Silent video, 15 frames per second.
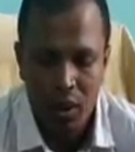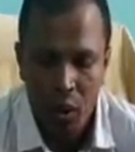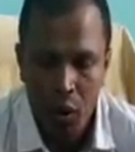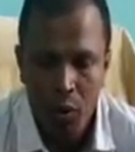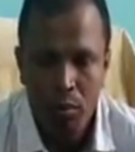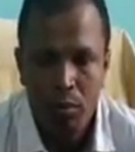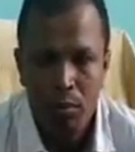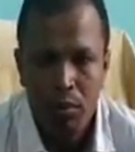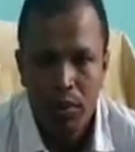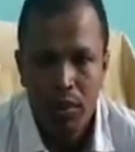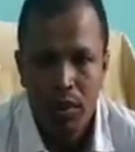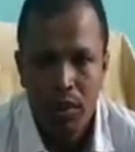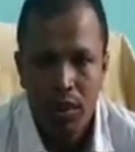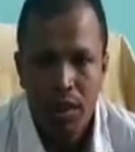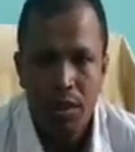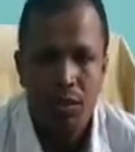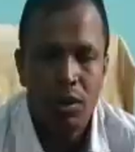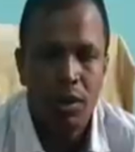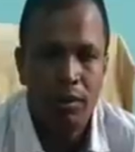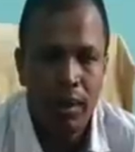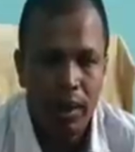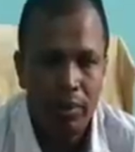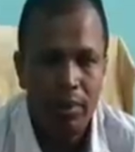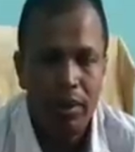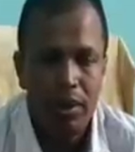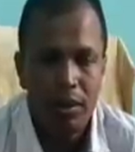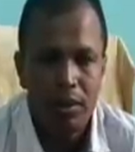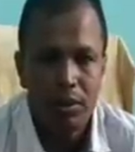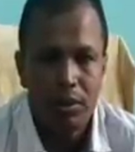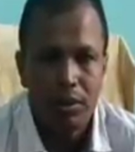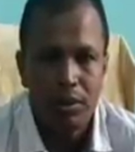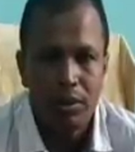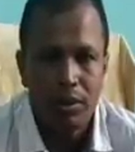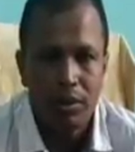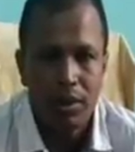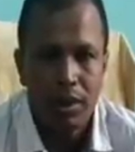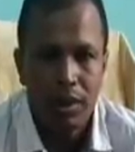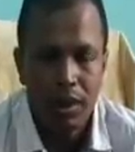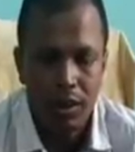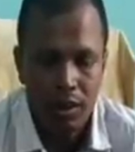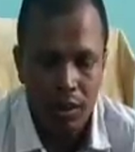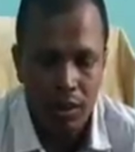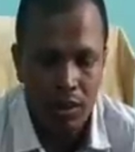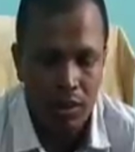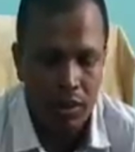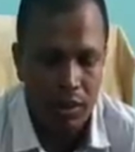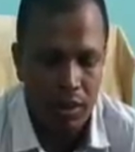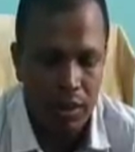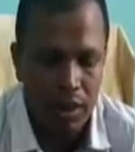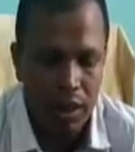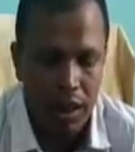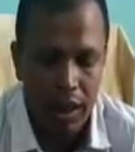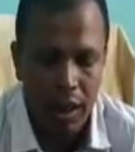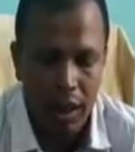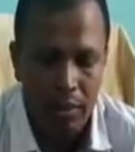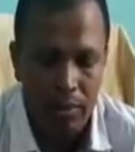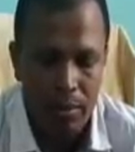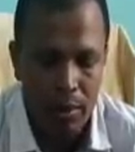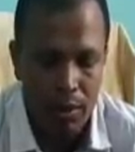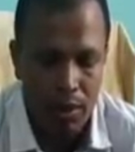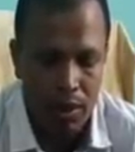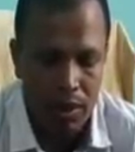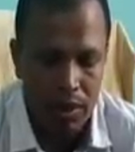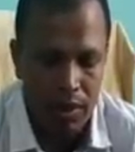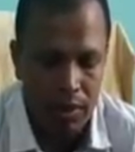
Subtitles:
Hope it will benefit you in your life viewing.